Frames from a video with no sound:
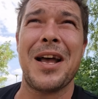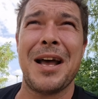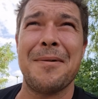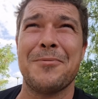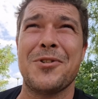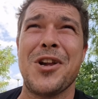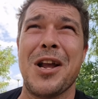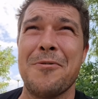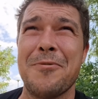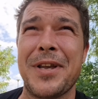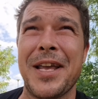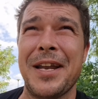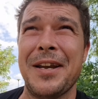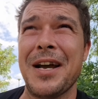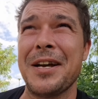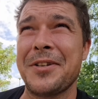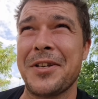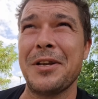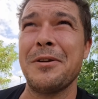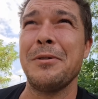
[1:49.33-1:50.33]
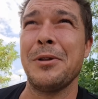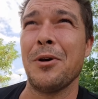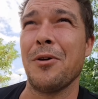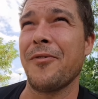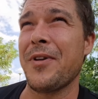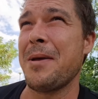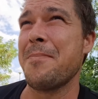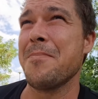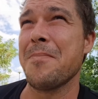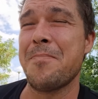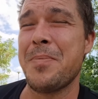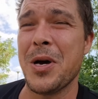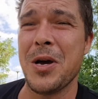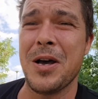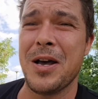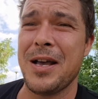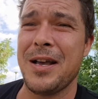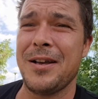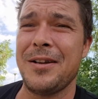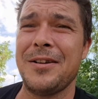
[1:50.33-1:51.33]
joking. I do love him,
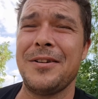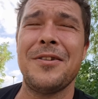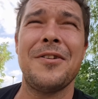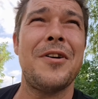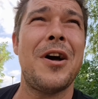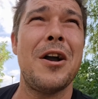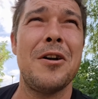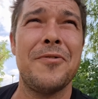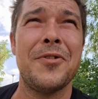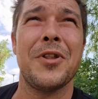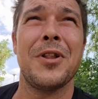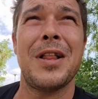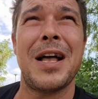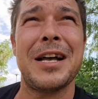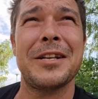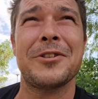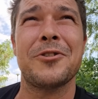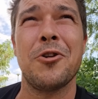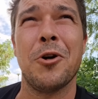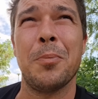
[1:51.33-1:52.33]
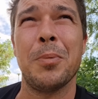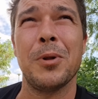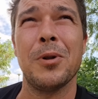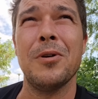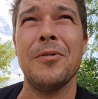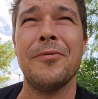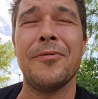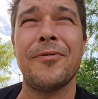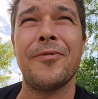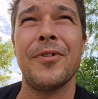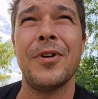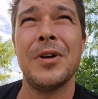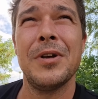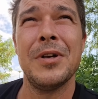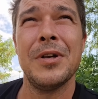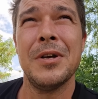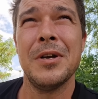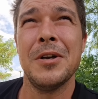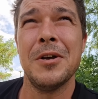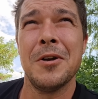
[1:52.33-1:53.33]
but over the last couple of
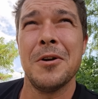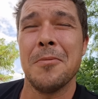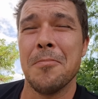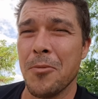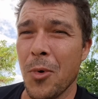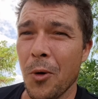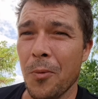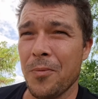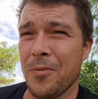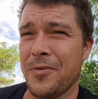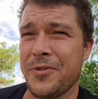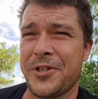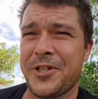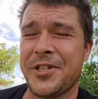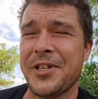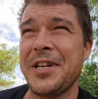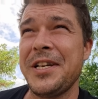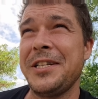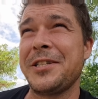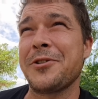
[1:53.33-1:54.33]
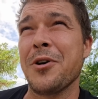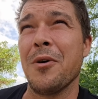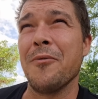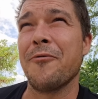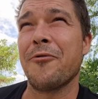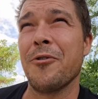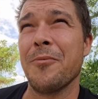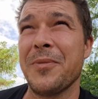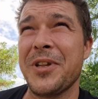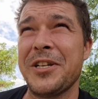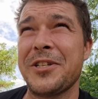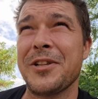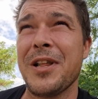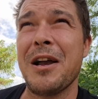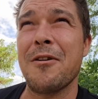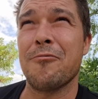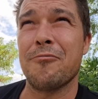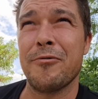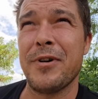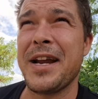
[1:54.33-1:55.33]
months he's gone from this
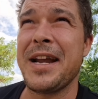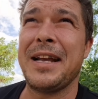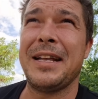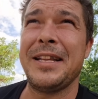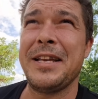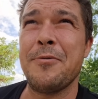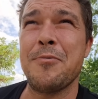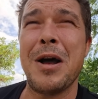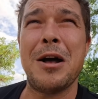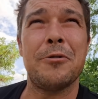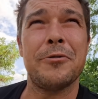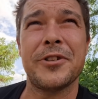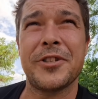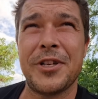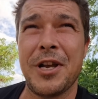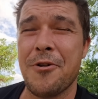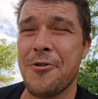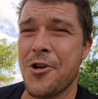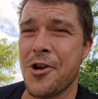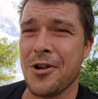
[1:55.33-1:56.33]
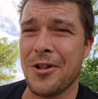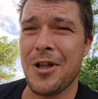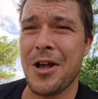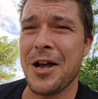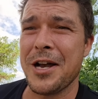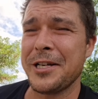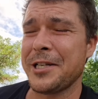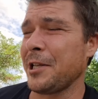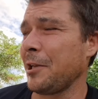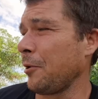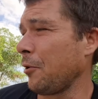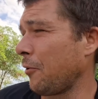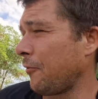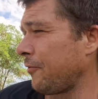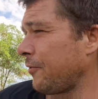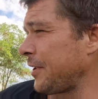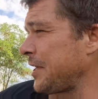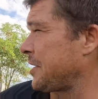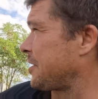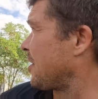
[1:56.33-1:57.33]
like really well socialized
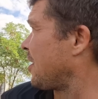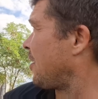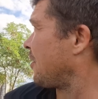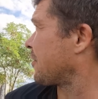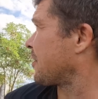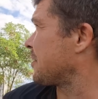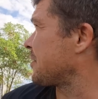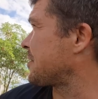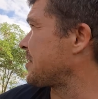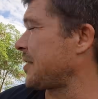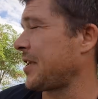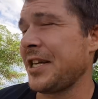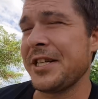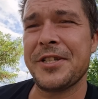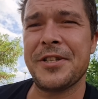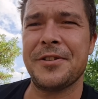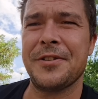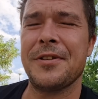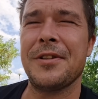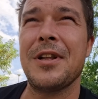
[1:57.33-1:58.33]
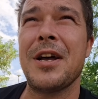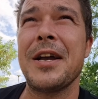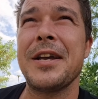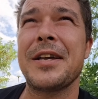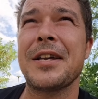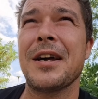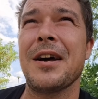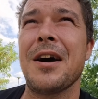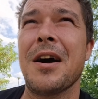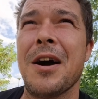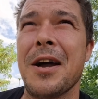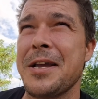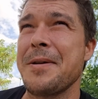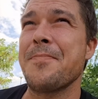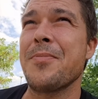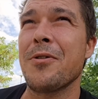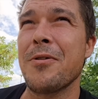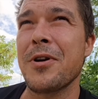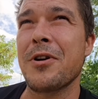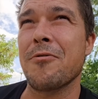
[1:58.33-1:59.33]
lovely dog to this like
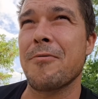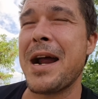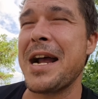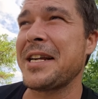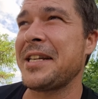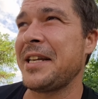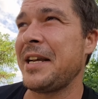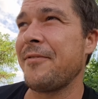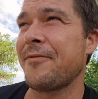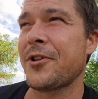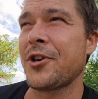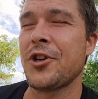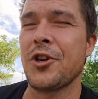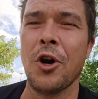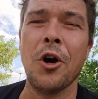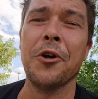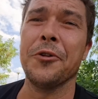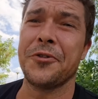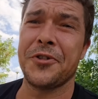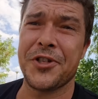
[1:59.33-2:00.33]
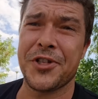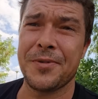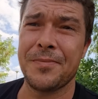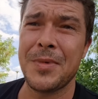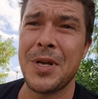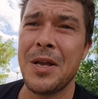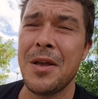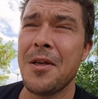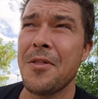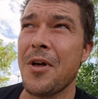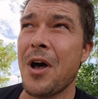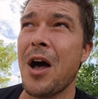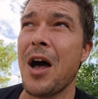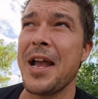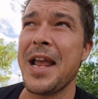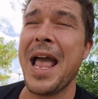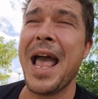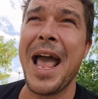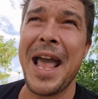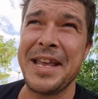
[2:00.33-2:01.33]
hyper aggressive cunt that
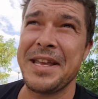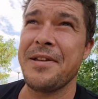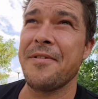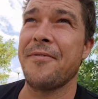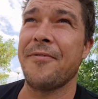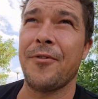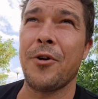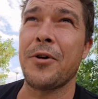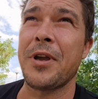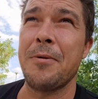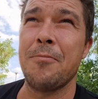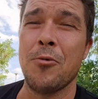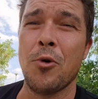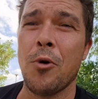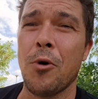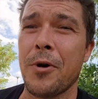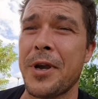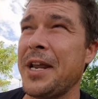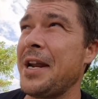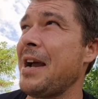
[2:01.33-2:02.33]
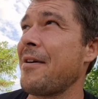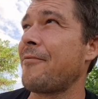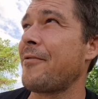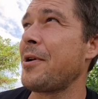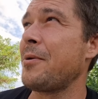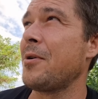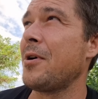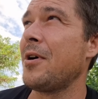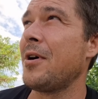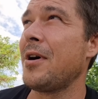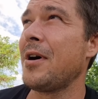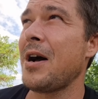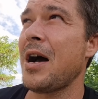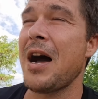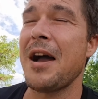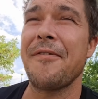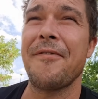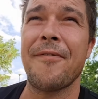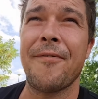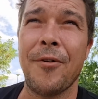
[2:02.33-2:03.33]
I hate fucking walking everywhere.
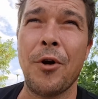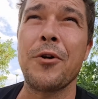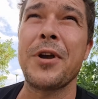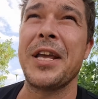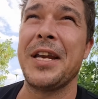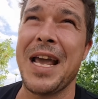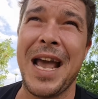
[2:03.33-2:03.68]
I fucking